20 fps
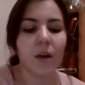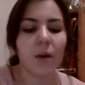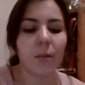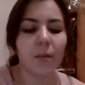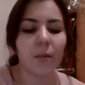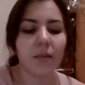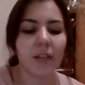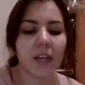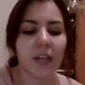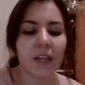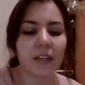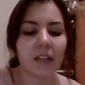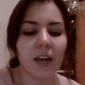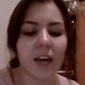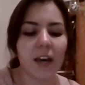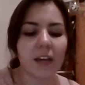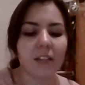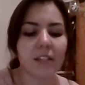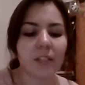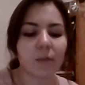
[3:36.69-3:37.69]
But then at the
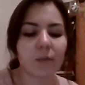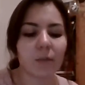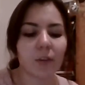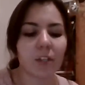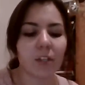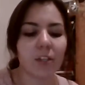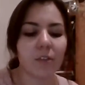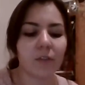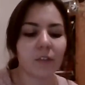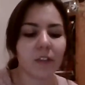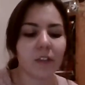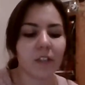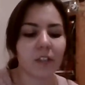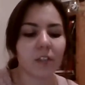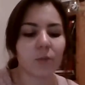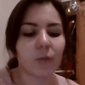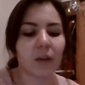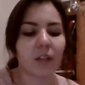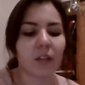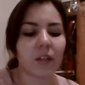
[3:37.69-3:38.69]
end he wanted to feel his
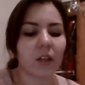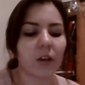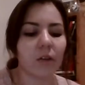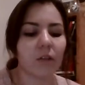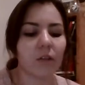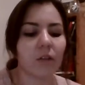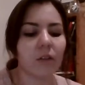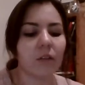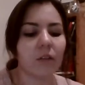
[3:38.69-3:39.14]
way alone.